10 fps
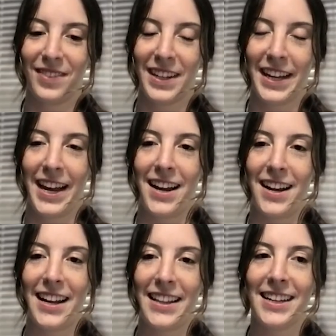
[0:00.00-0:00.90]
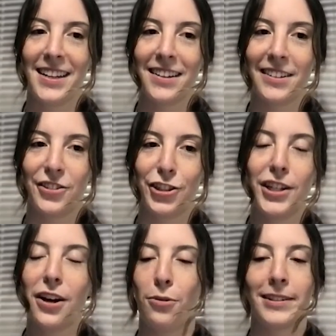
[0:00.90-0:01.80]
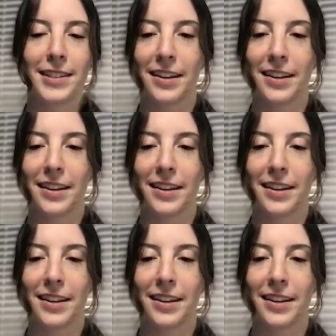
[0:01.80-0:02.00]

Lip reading: Yeah, I think she always